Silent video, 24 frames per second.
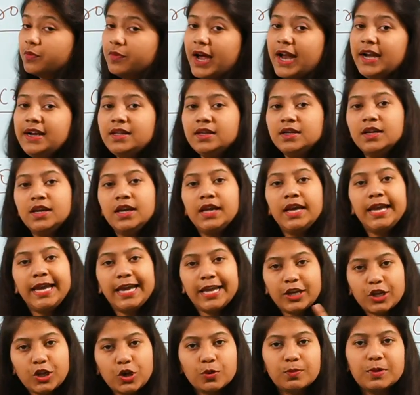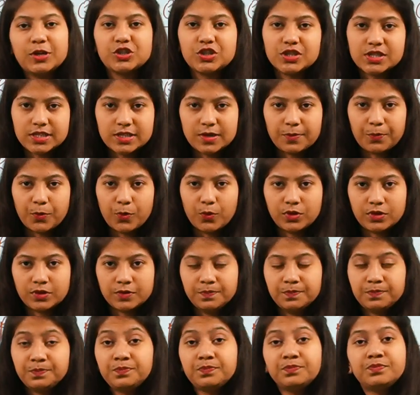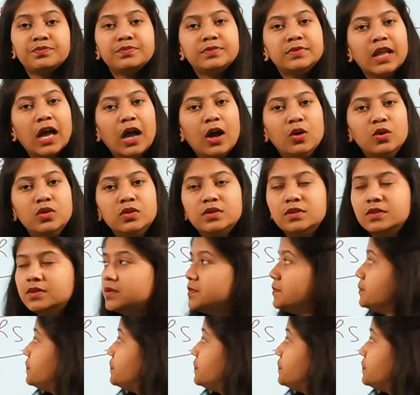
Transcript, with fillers: provide incubation support. Now,